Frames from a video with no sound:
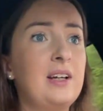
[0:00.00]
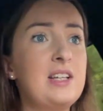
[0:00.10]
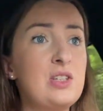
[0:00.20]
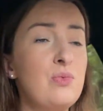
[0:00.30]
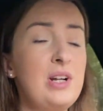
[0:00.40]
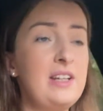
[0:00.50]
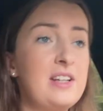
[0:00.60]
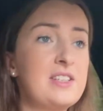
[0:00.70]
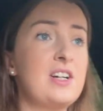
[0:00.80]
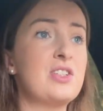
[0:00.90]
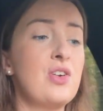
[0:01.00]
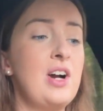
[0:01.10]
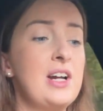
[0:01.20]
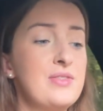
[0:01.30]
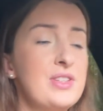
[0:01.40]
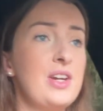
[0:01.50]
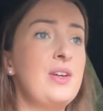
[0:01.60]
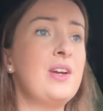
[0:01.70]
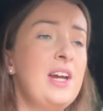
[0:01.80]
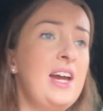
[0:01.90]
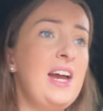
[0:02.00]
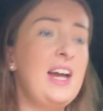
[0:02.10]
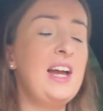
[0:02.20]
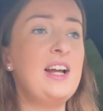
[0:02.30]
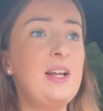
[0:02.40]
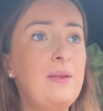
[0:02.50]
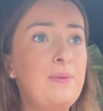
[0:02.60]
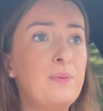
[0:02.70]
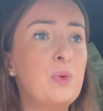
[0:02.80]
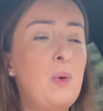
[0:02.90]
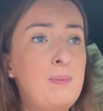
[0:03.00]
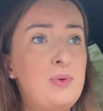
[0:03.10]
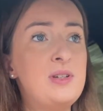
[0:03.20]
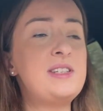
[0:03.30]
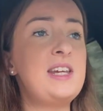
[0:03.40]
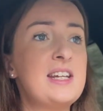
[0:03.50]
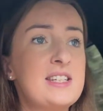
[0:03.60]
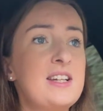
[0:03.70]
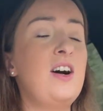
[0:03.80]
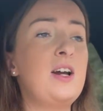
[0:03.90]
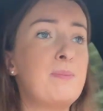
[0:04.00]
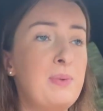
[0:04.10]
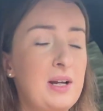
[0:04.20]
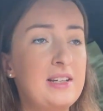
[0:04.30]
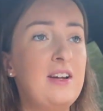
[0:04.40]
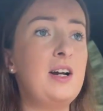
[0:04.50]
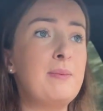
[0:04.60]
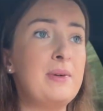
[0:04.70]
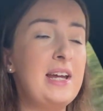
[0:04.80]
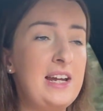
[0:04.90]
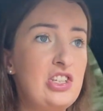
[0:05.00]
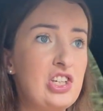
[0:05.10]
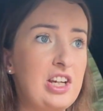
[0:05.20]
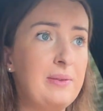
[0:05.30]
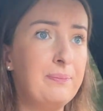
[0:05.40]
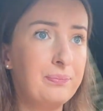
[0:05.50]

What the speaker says: It's a really nice car to drive. So the 1.6 plug-in hybrid engine,